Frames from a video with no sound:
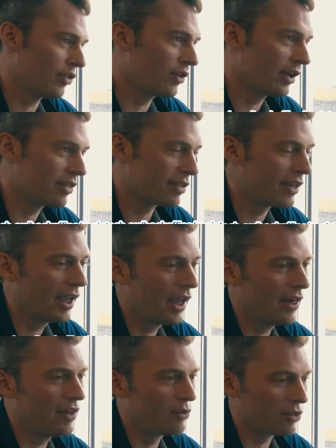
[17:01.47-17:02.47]
So
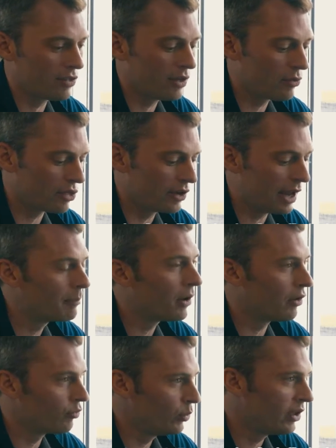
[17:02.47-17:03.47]
there's a number
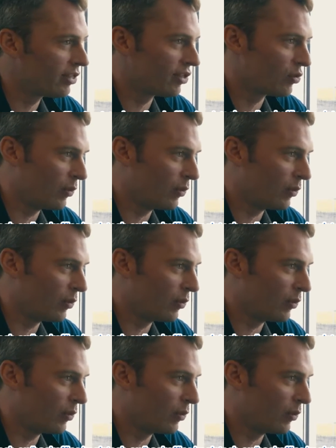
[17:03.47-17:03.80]
of reasons